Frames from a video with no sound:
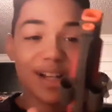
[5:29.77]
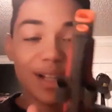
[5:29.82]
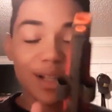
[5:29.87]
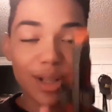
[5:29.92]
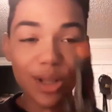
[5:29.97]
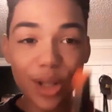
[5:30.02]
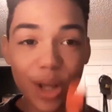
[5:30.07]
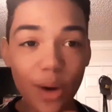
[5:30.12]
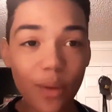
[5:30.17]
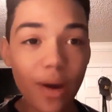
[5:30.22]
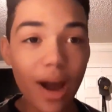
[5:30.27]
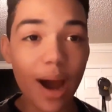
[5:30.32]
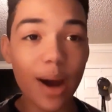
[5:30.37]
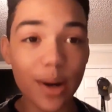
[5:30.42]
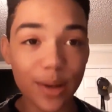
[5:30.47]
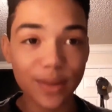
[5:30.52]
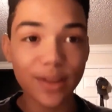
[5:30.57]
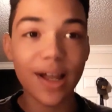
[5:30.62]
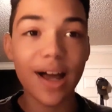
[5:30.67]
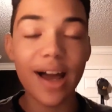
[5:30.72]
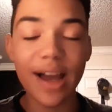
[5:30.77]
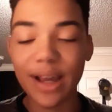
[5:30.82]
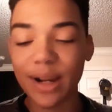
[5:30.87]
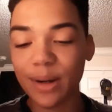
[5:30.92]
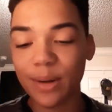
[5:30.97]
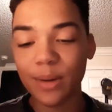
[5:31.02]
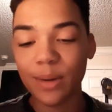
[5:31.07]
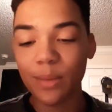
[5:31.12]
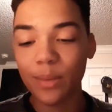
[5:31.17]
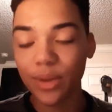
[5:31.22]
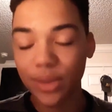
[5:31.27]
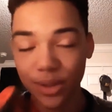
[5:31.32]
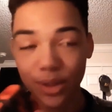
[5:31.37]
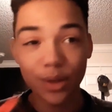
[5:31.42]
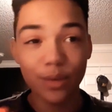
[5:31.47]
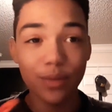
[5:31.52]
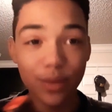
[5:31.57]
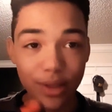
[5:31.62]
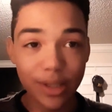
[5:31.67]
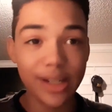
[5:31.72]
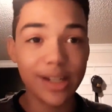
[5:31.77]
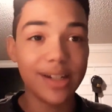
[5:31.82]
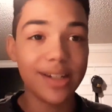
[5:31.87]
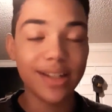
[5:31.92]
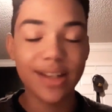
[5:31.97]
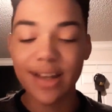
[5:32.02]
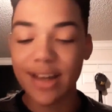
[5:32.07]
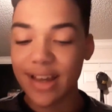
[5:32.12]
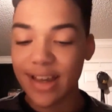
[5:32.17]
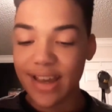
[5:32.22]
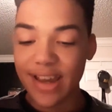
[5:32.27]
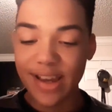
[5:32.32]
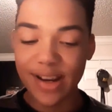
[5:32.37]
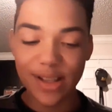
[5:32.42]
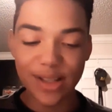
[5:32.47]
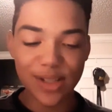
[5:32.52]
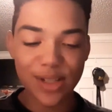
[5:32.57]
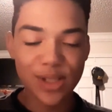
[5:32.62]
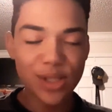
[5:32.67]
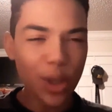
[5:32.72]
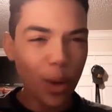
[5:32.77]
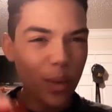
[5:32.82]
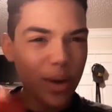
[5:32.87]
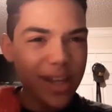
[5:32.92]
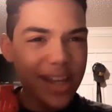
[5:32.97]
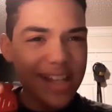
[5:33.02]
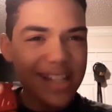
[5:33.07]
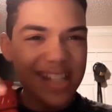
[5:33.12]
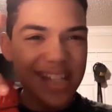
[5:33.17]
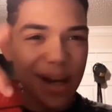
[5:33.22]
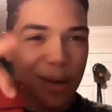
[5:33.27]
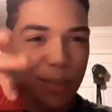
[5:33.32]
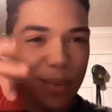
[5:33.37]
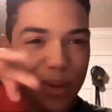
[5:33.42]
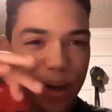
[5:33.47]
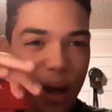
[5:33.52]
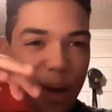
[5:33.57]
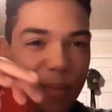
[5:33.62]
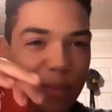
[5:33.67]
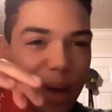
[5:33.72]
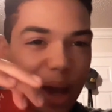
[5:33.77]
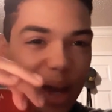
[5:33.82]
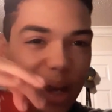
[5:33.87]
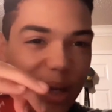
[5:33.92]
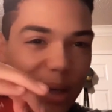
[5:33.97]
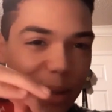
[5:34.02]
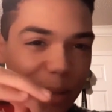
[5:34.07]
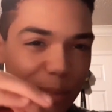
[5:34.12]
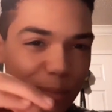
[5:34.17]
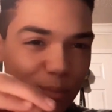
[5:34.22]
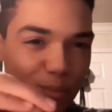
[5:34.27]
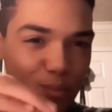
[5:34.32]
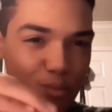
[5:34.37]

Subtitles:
low out of line with Nerf Elite. It is so easy to prime back.